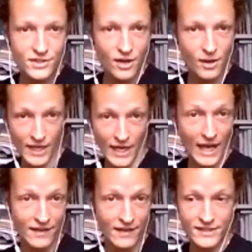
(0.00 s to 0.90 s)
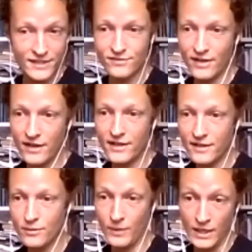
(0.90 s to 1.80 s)
come alive in this very
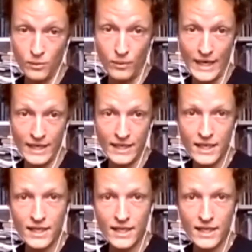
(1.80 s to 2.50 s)
real way."